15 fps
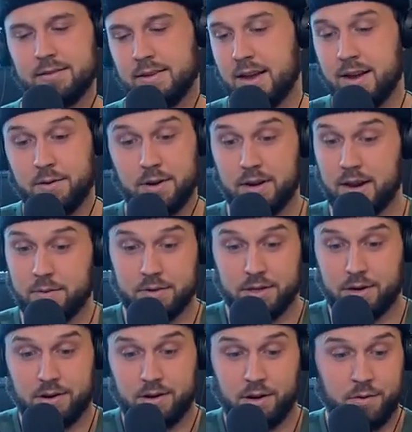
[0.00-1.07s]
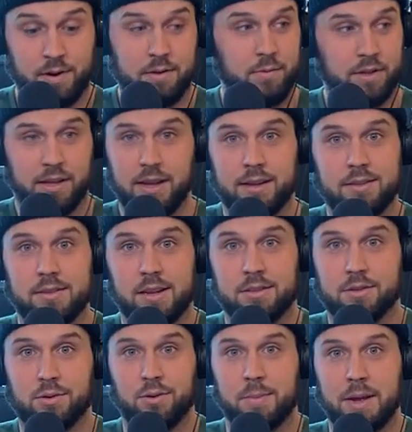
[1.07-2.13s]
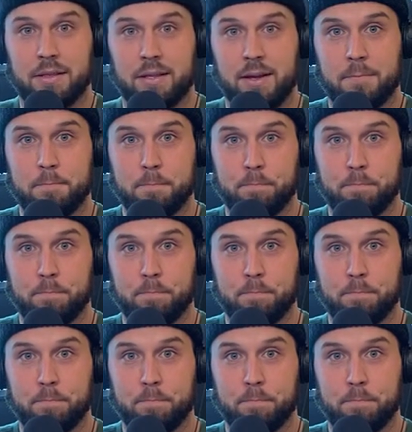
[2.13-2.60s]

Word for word: I was arguing with kids at school about that.